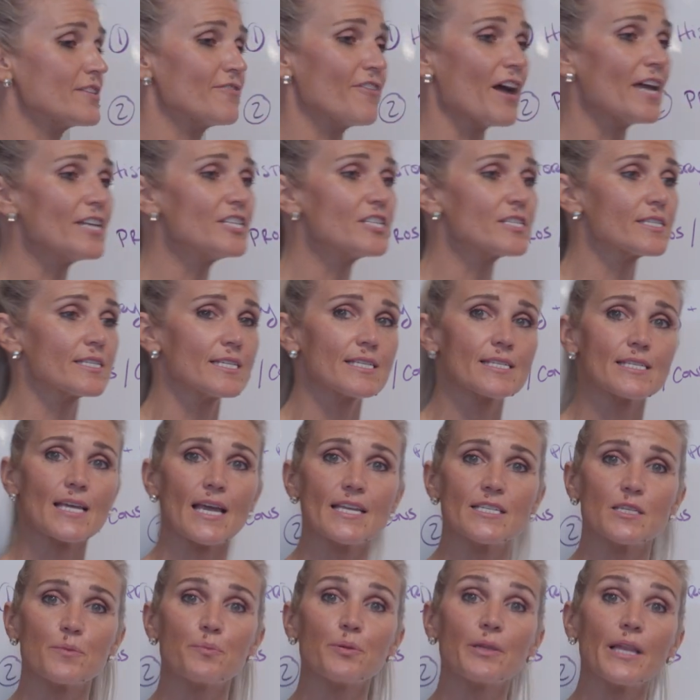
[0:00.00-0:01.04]
if I just
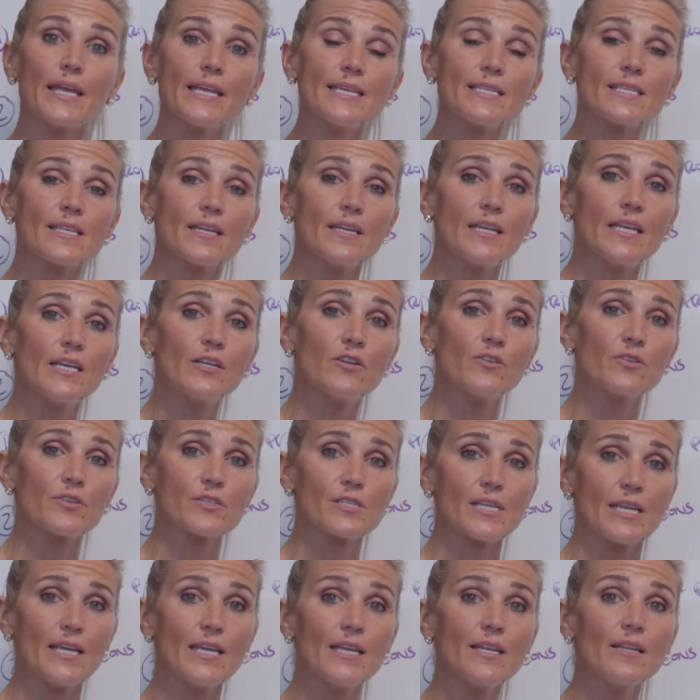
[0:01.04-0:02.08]
decide to place the
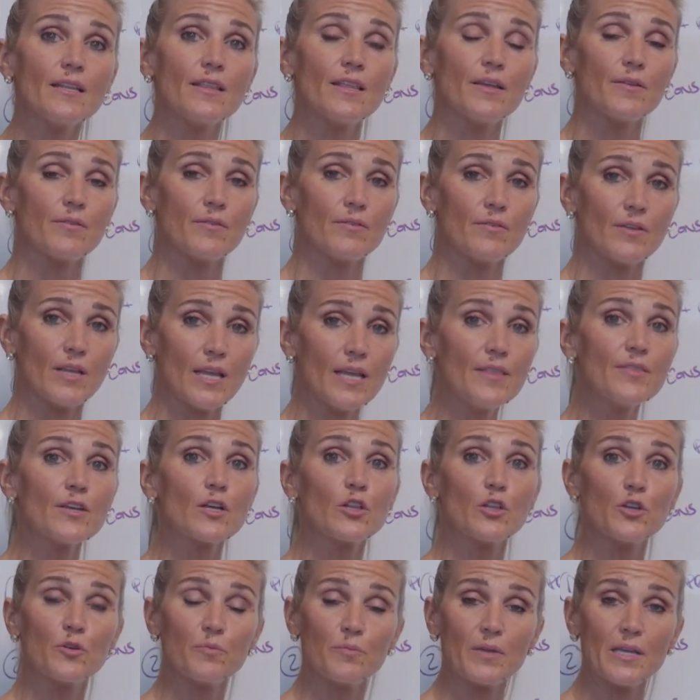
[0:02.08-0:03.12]
needles in the
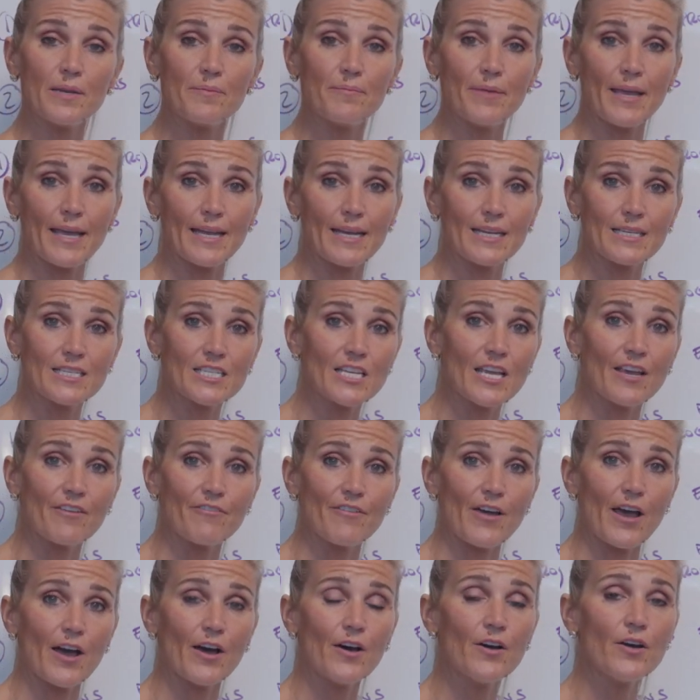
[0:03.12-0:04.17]
glute med min and
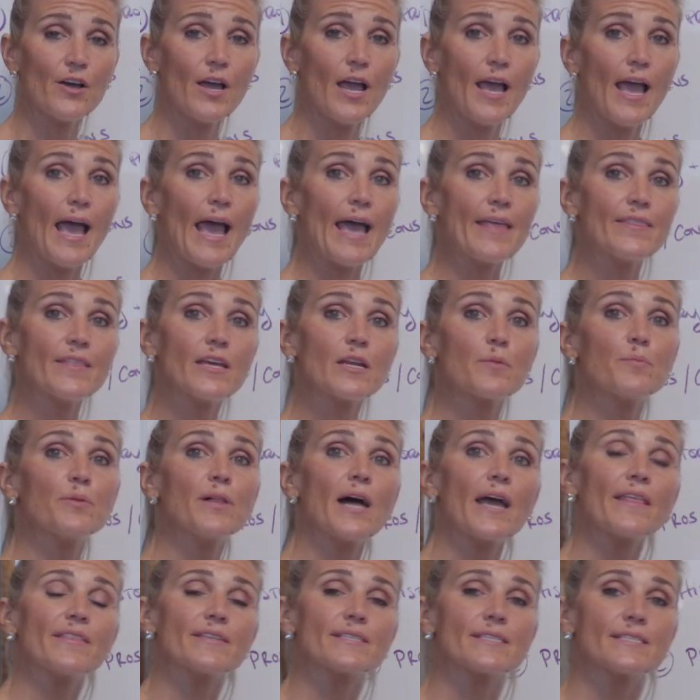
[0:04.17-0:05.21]
TFL and then
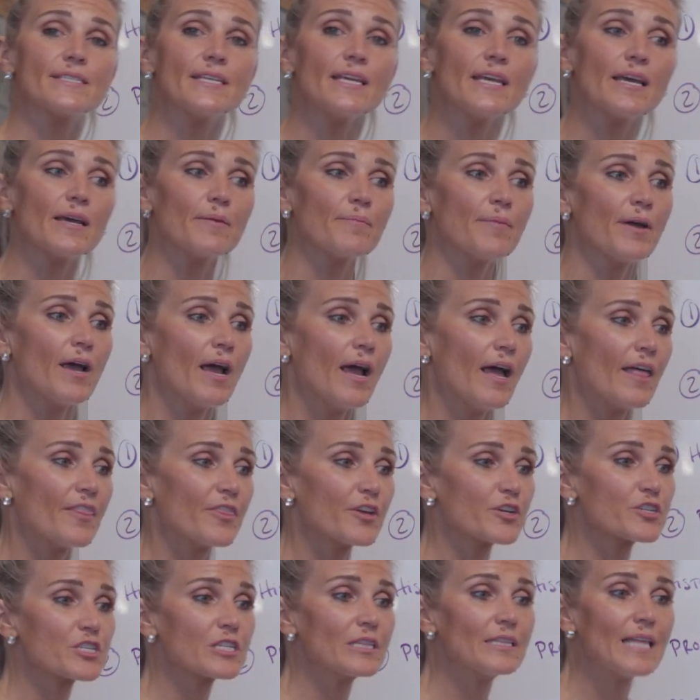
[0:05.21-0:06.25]
apply the stim,
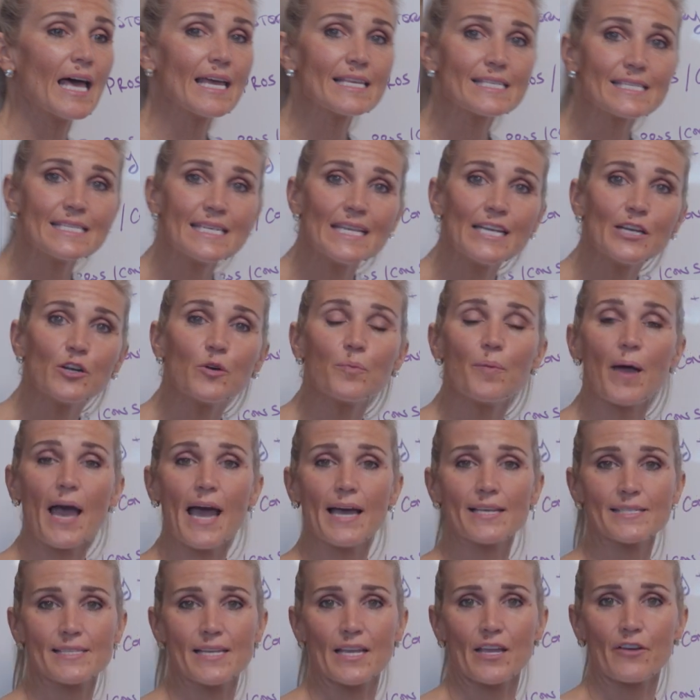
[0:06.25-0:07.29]
there's less needle
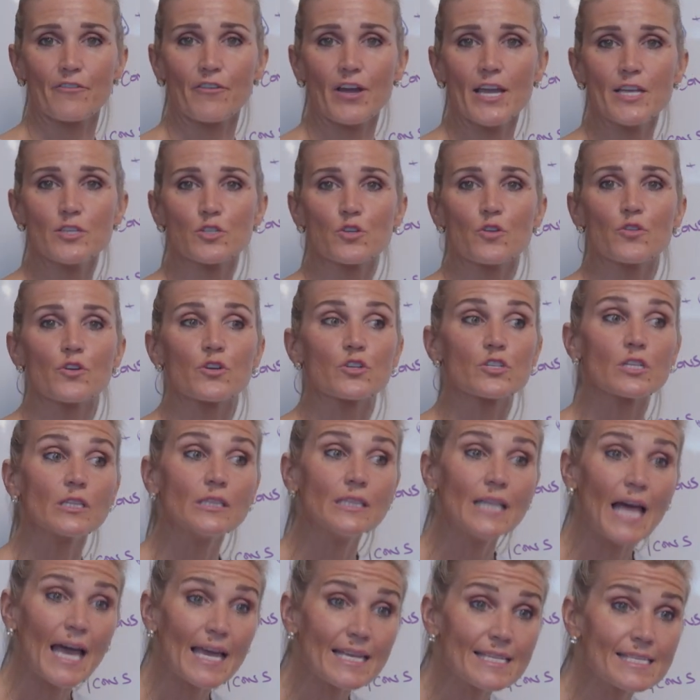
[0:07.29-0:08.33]
passing, right? So there's
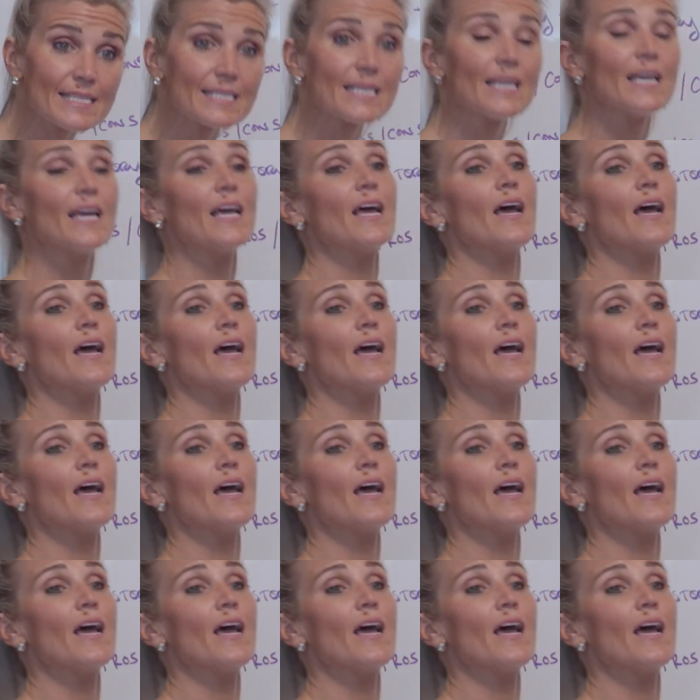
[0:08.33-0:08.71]
less